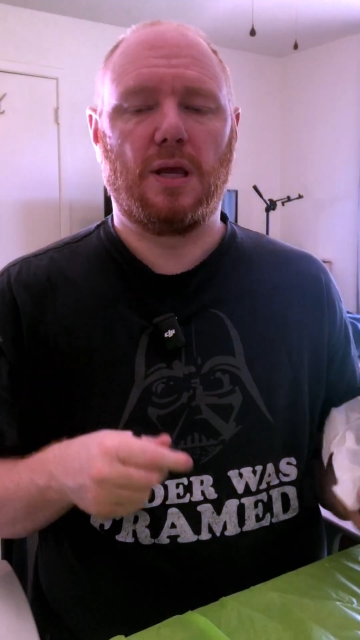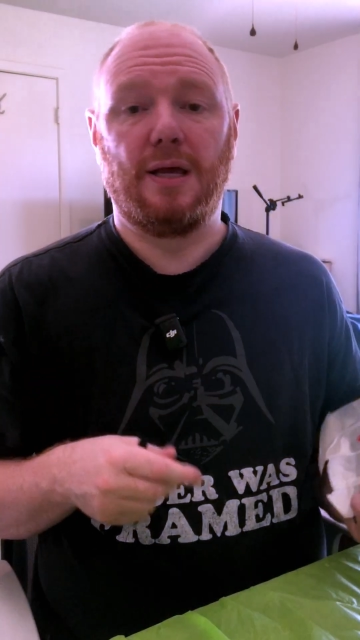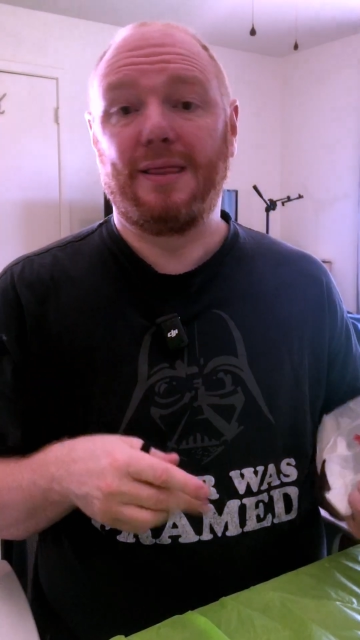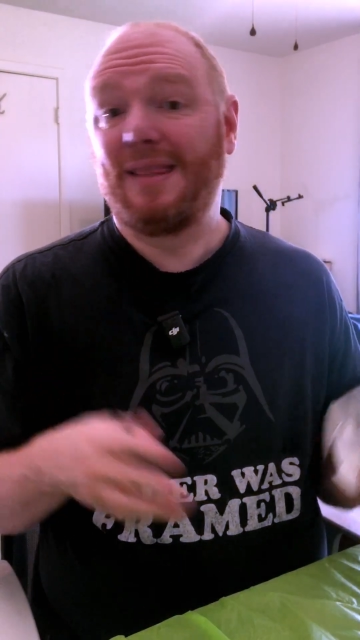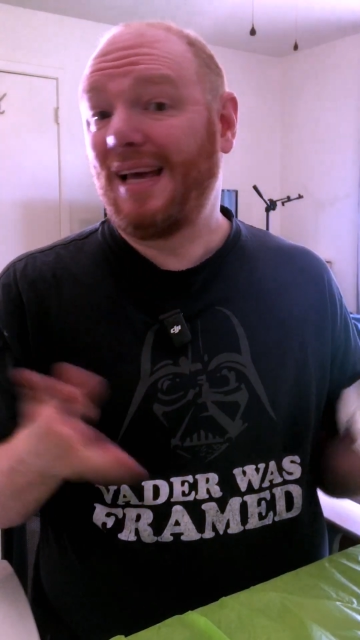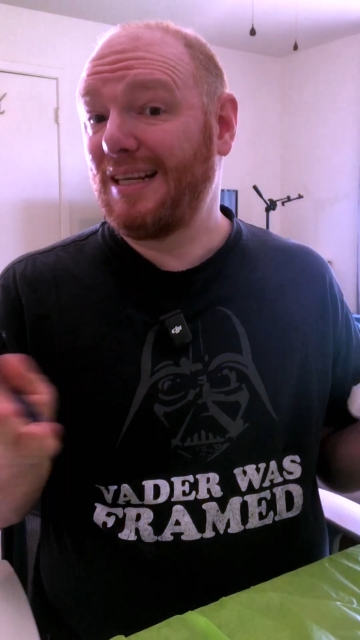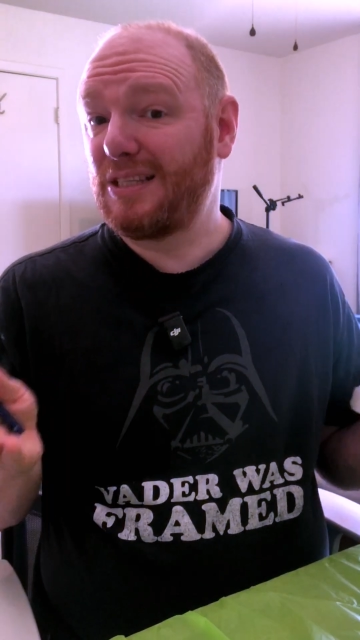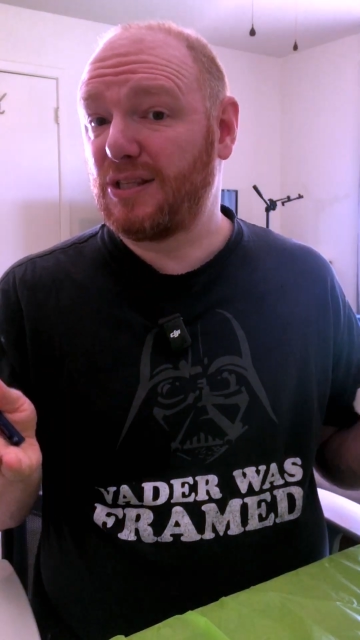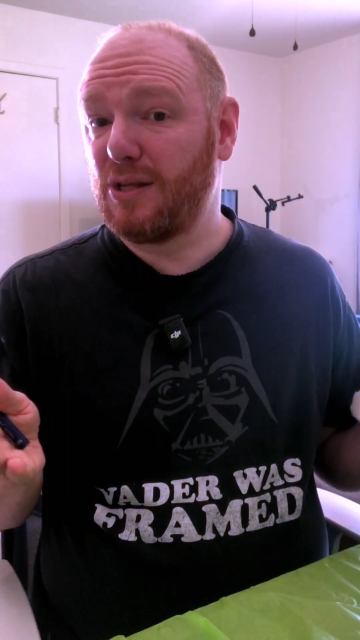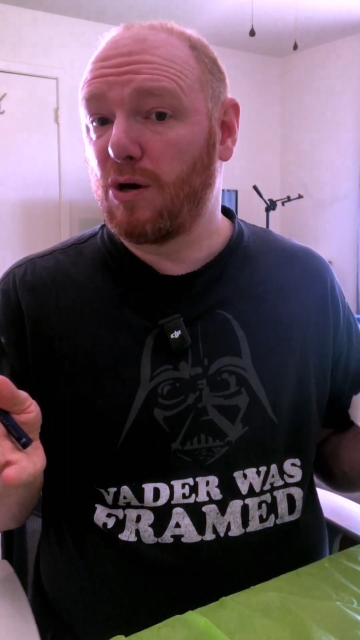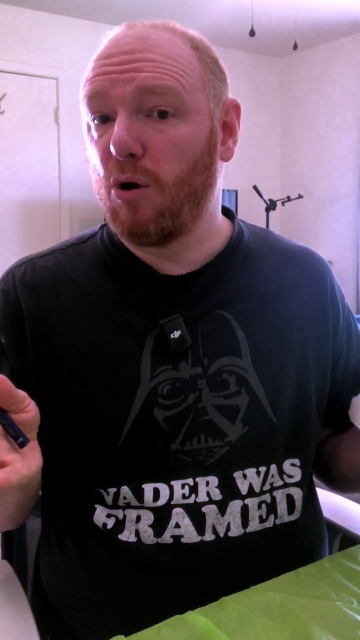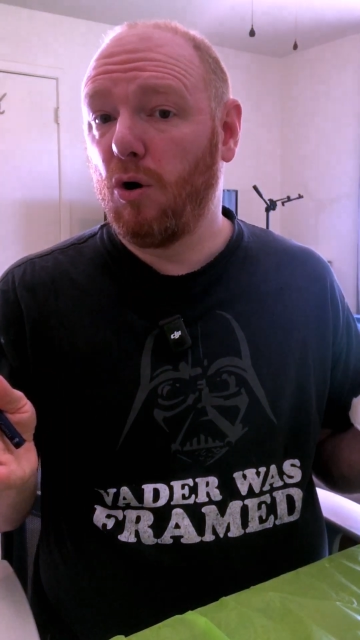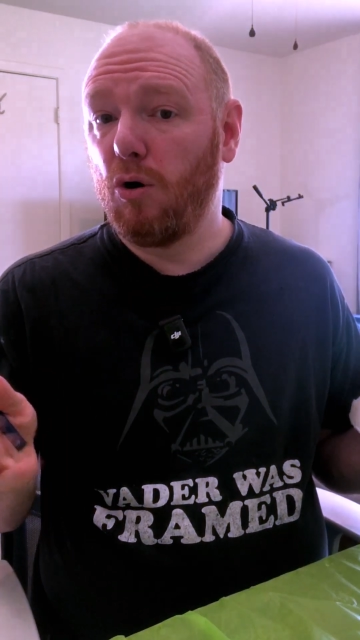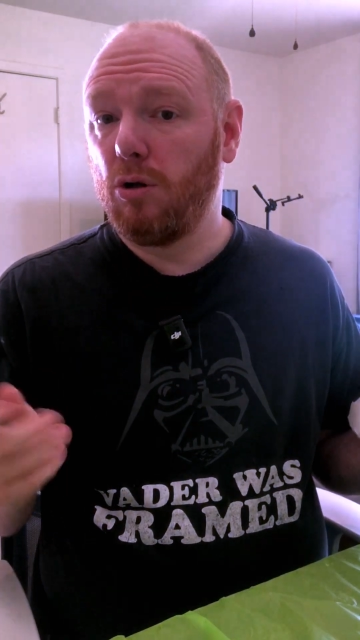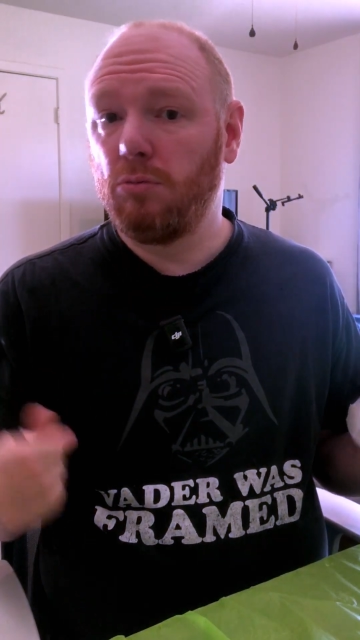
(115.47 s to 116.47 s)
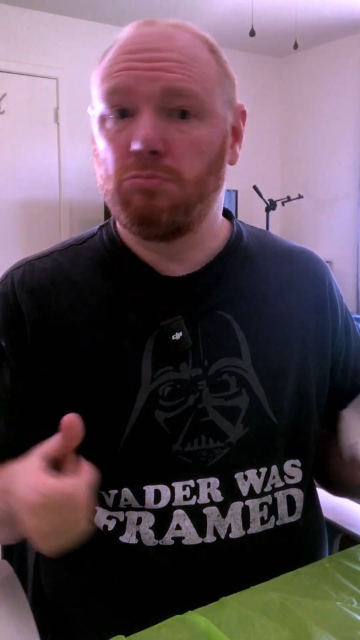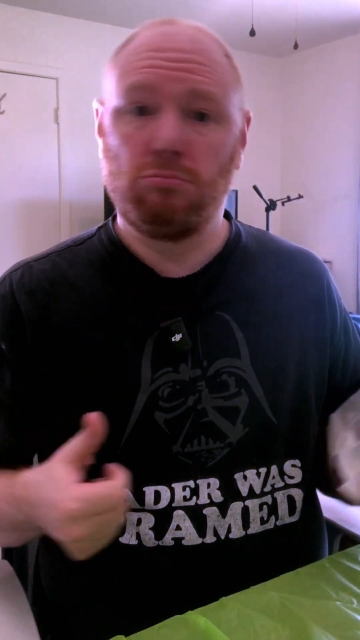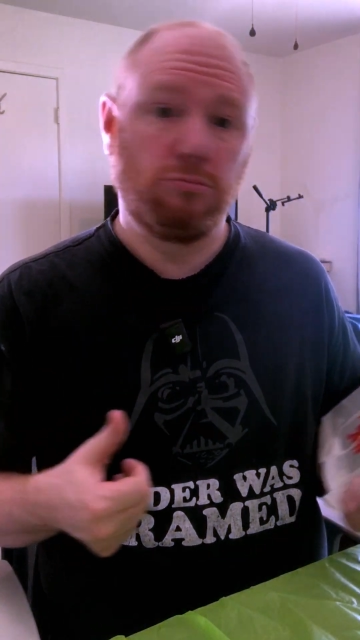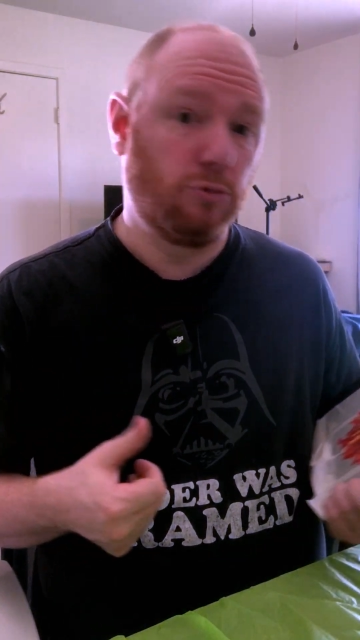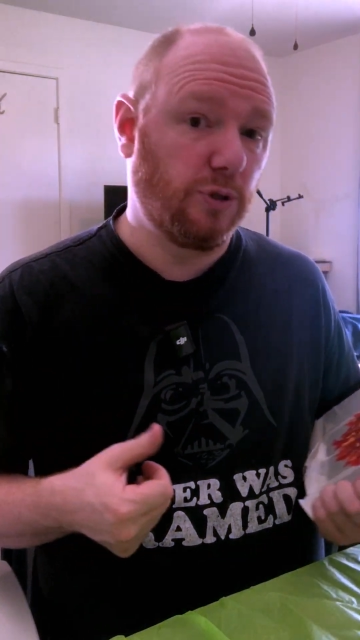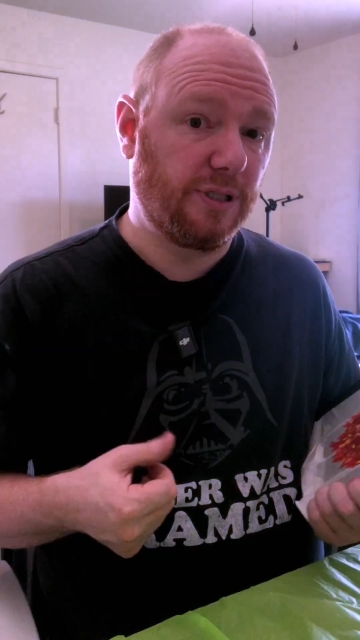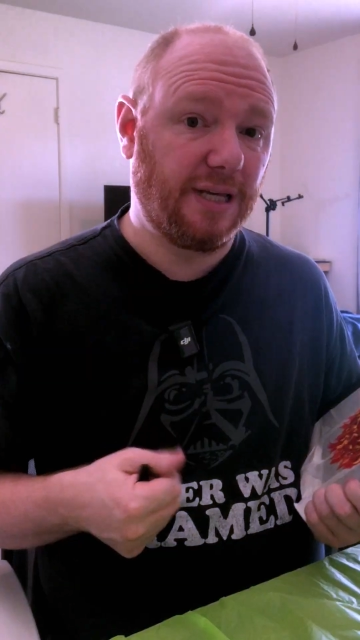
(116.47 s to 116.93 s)
That's the goal.
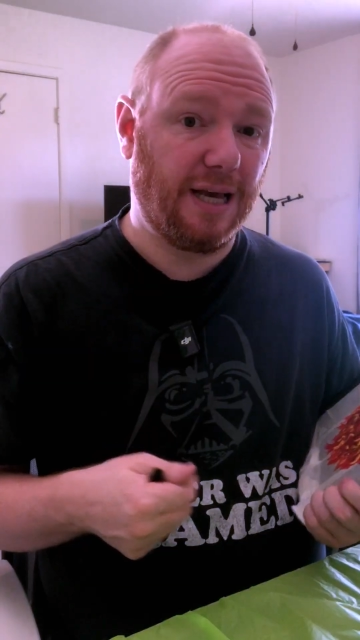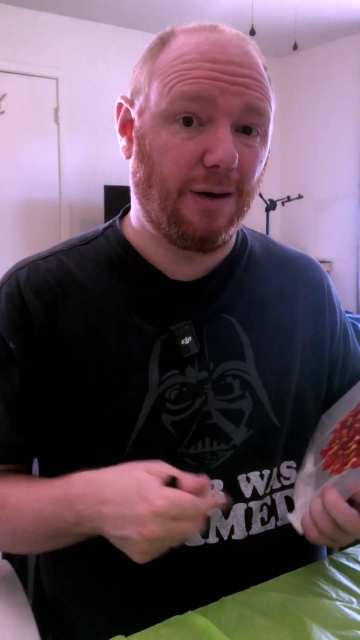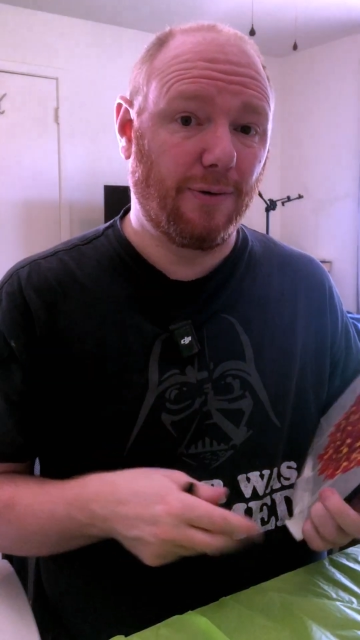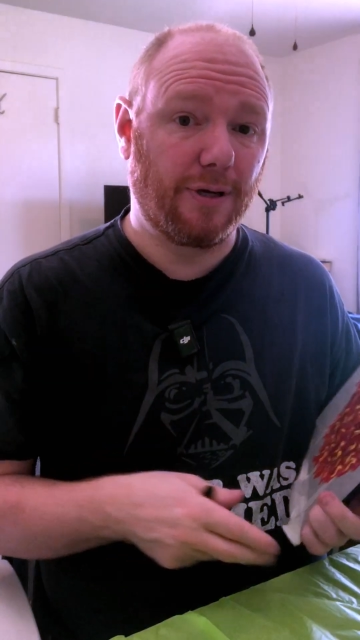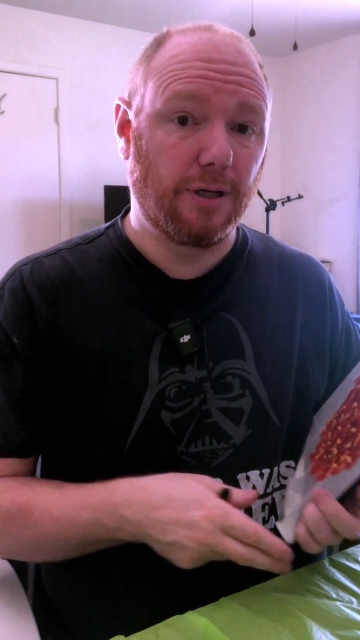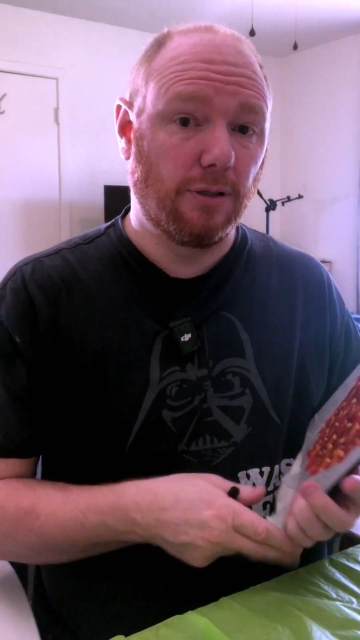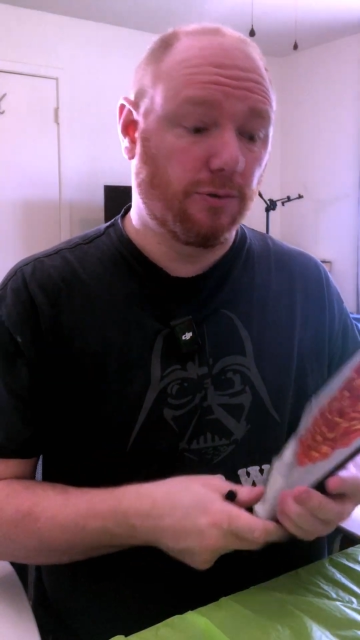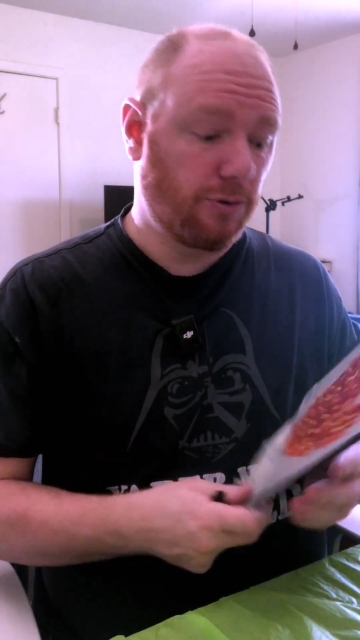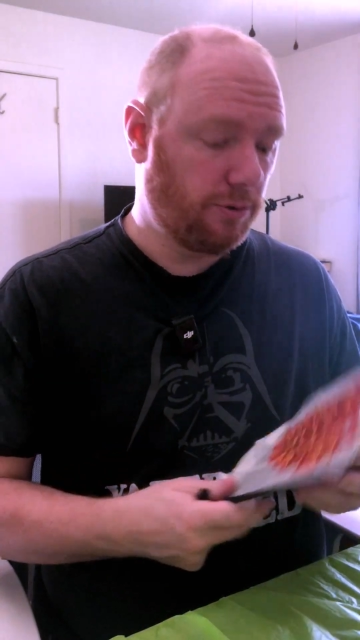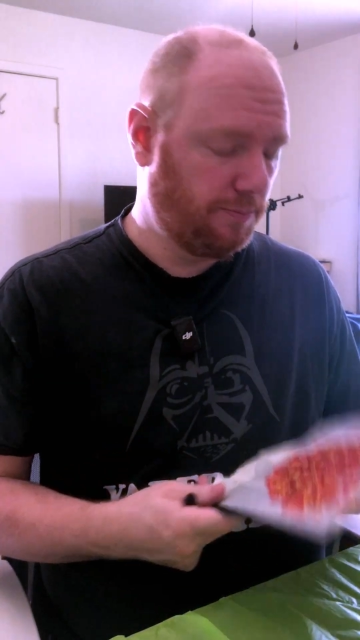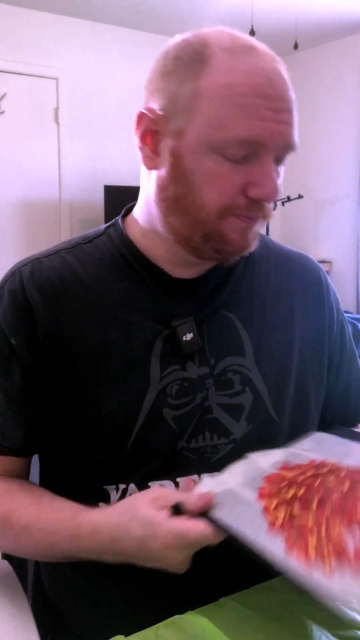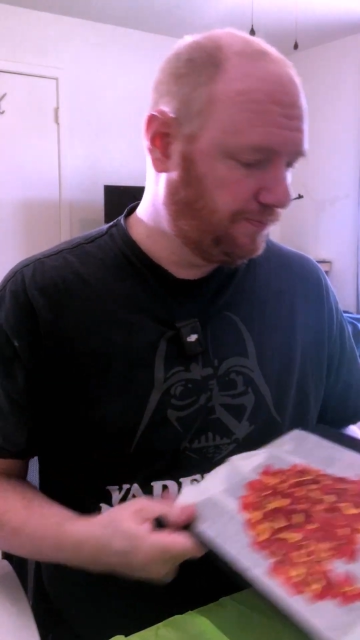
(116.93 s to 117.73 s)
We'll see how it goes.